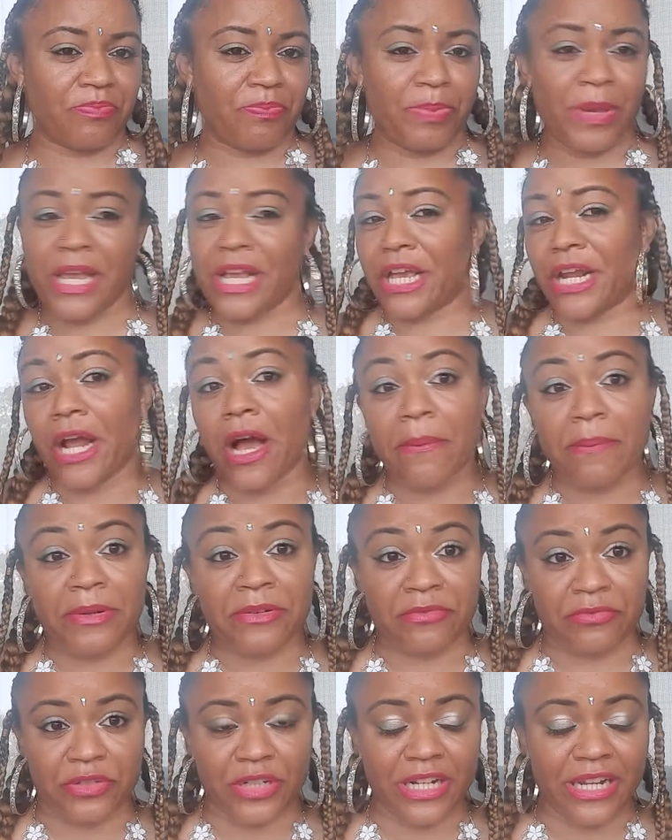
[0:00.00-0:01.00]
pick it up
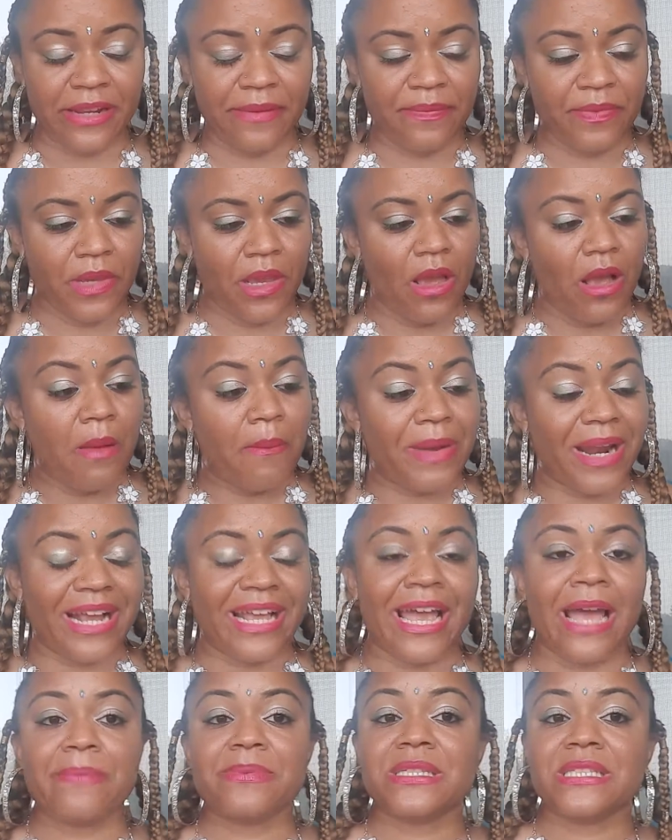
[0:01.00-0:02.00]
and read it. But I
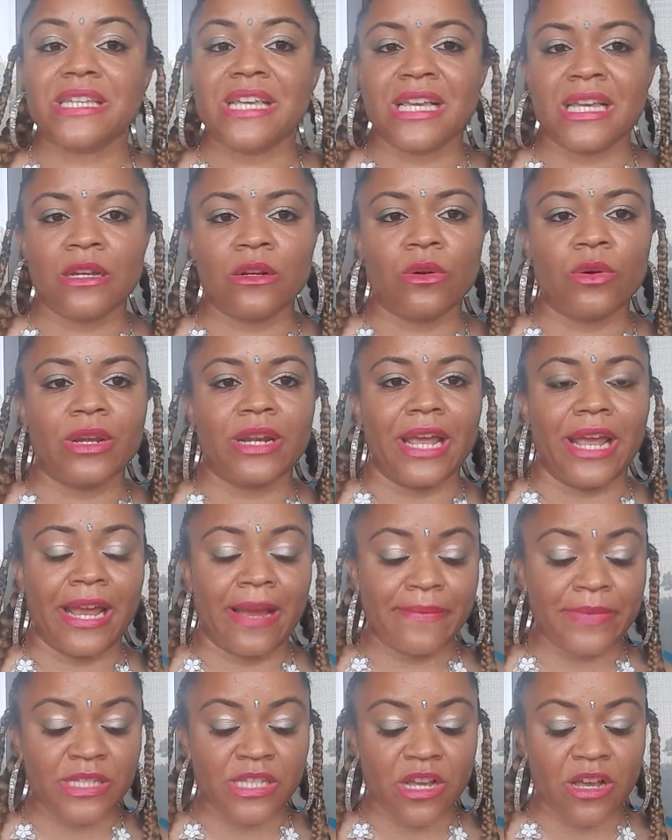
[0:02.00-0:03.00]
kept seeing it on
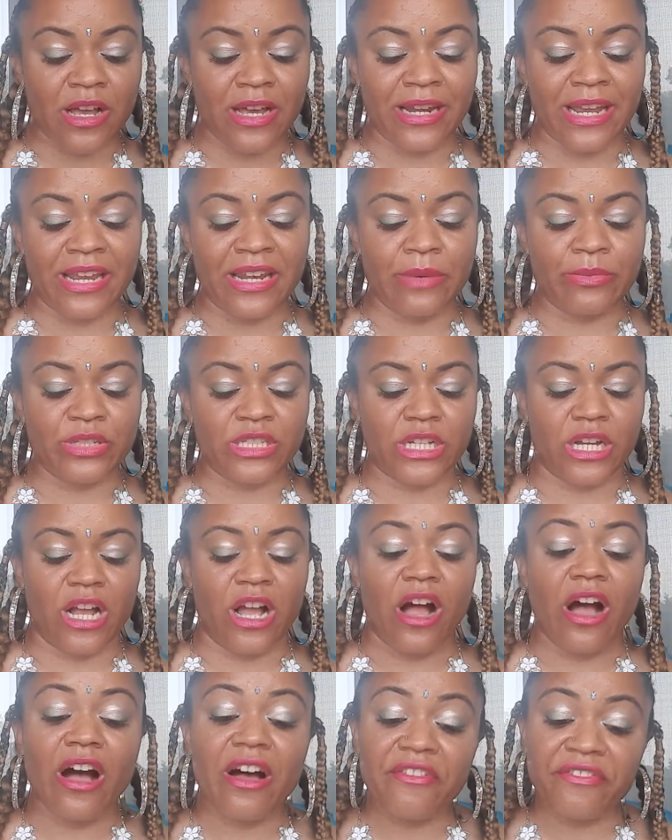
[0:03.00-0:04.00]
Amazon, and it was the
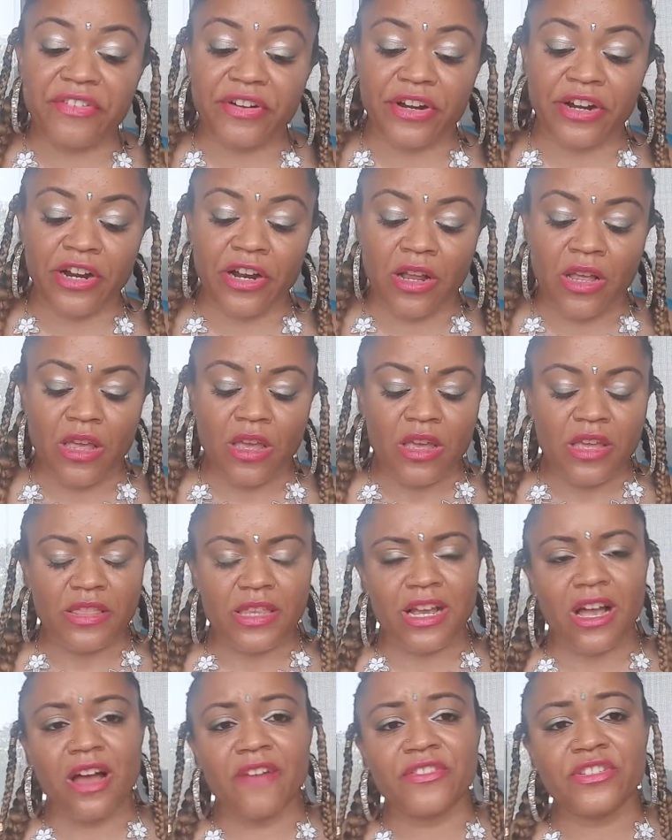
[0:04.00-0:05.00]
cover.
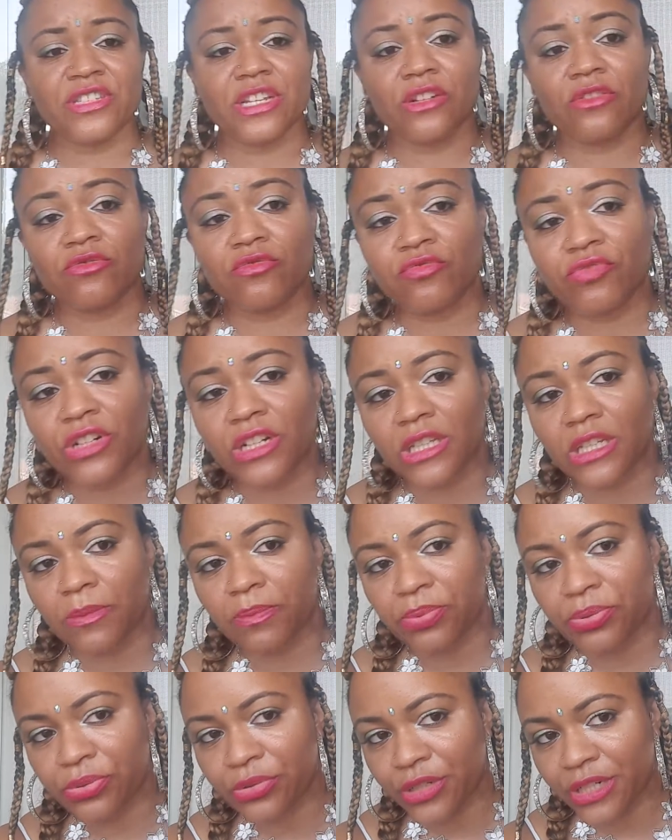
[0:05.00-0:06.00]
The cover's like really
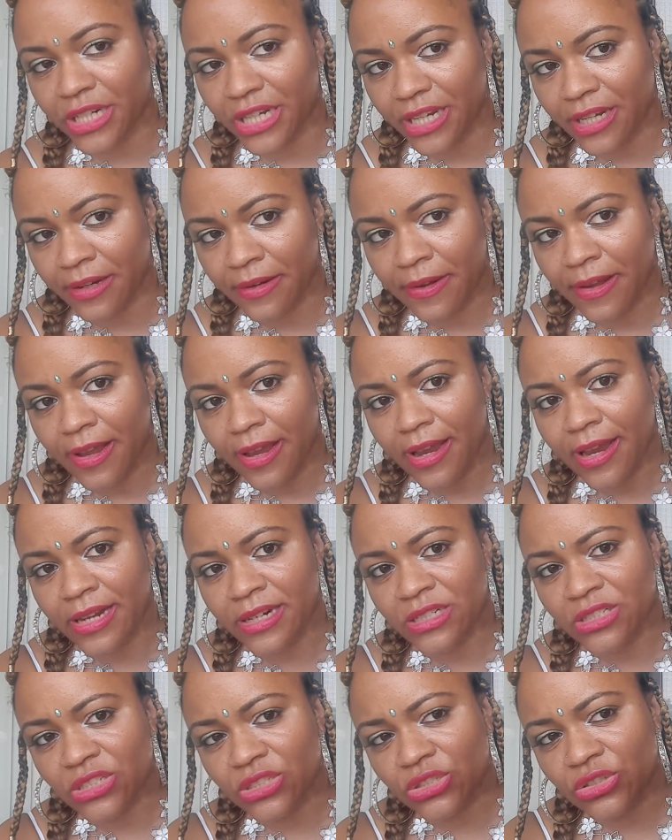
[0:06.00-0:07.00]
pretty, and
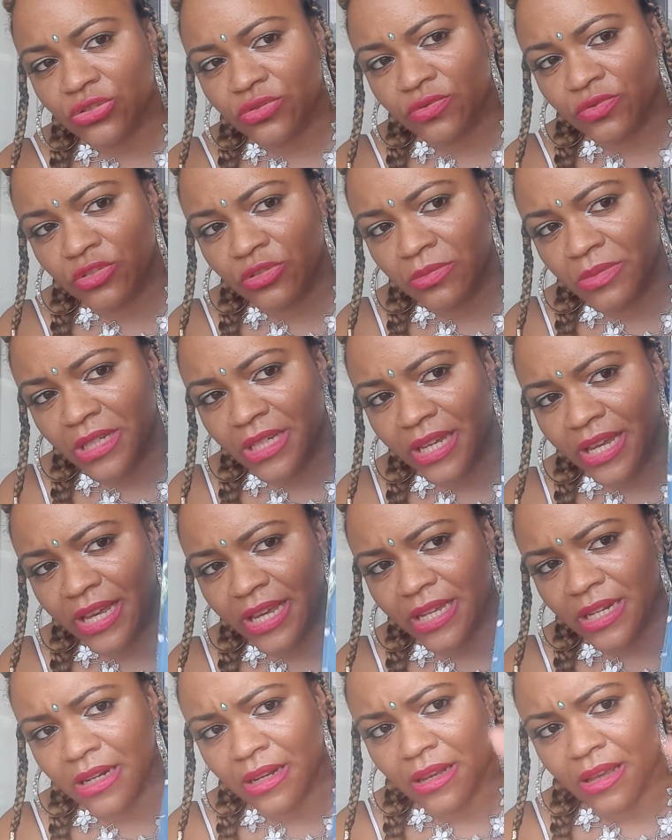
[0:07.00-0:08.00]
it just drew me
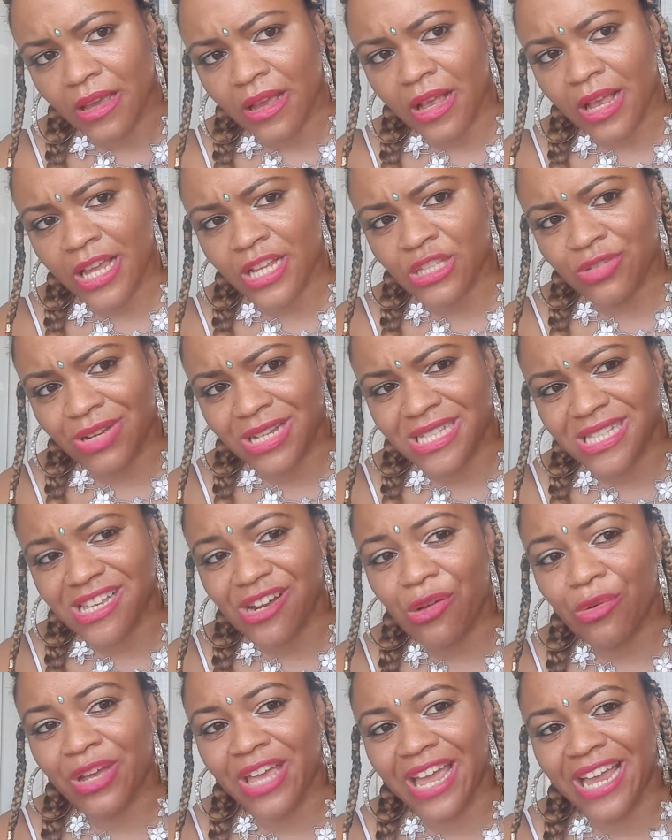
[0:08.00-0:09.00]
in. And so I
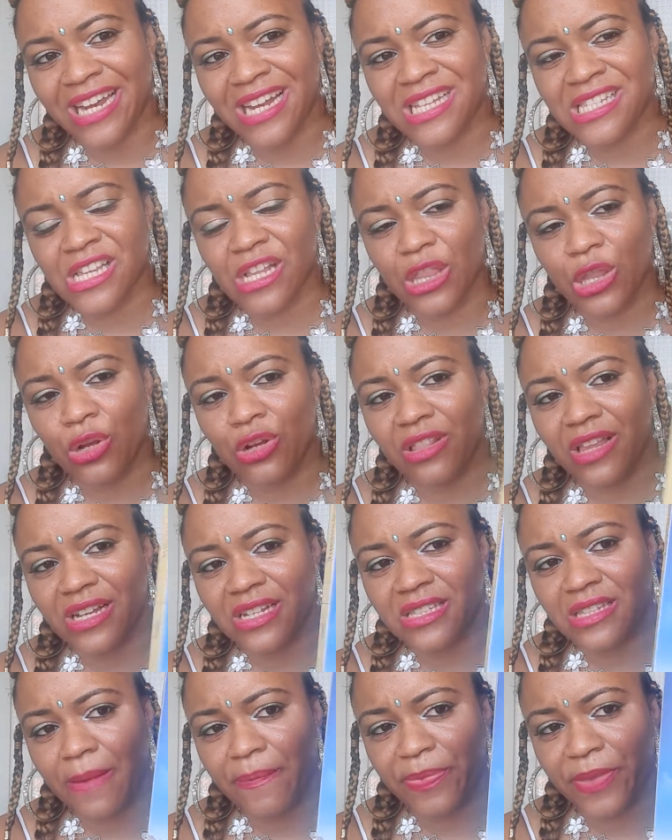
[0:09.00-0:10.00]
said, okay, it doesn't look like
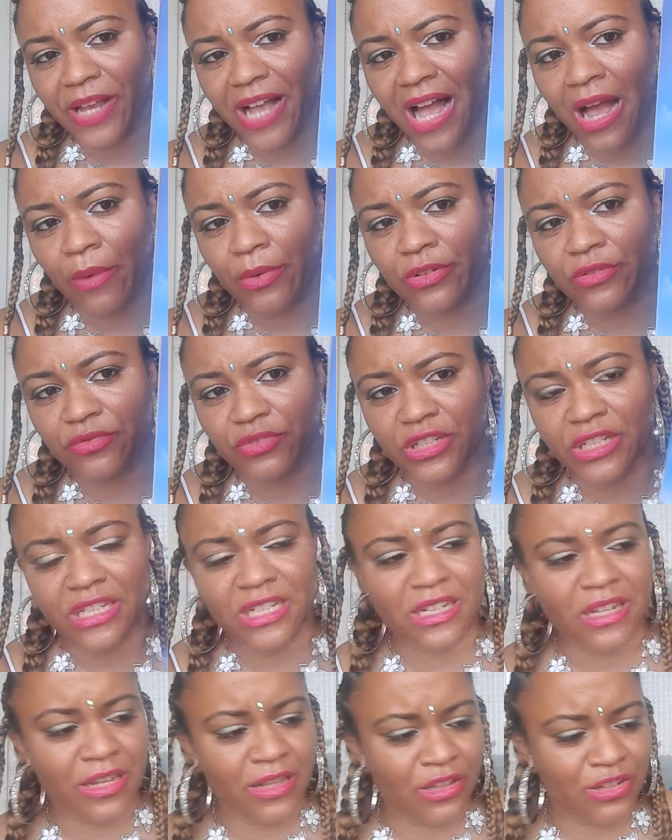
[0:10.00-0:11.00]
something I would
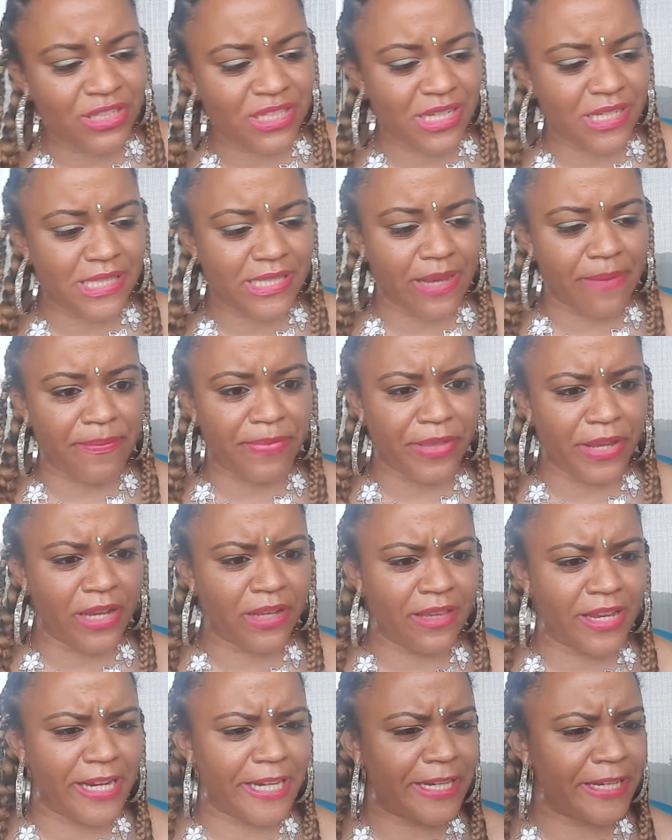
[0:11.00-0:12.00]
read. It looks like something
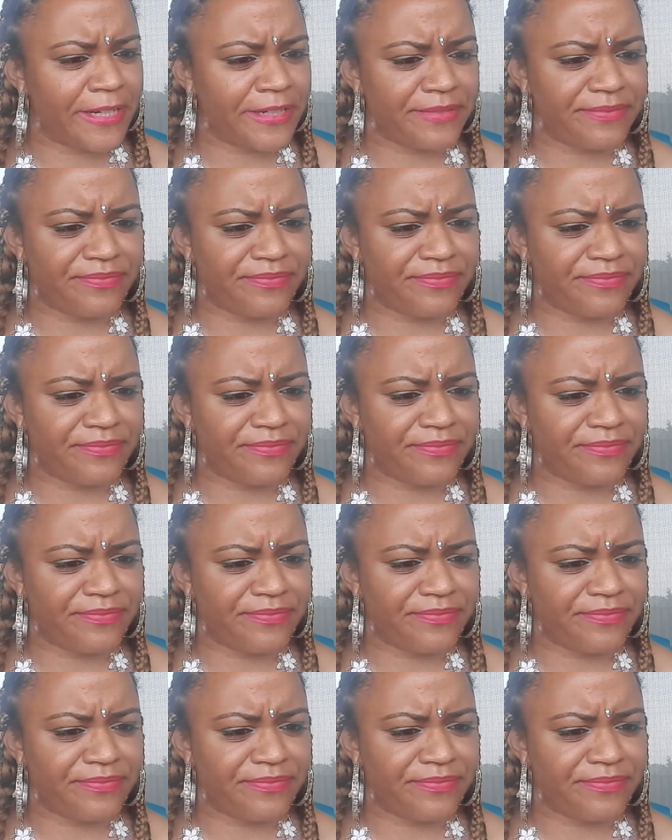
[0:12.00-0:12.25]
like,